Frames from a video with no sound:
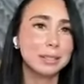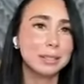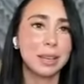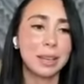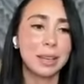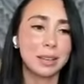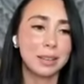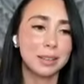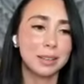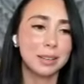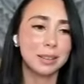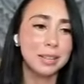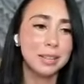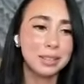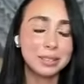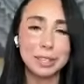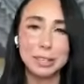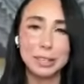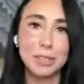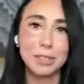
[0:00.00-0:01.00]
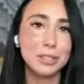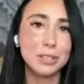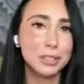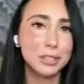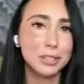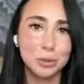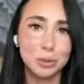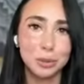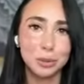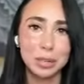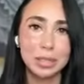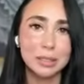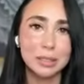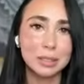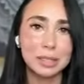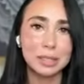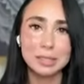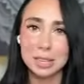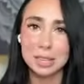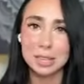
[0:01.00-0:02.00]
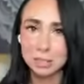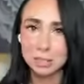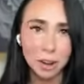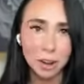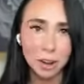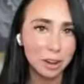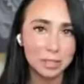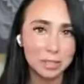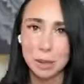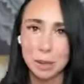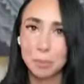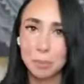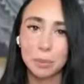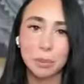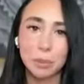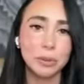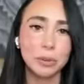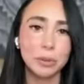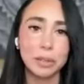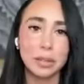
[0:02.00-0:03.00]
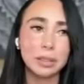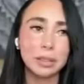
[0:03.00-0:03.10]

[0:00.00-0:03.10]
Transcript: like live into in the Dendara temple.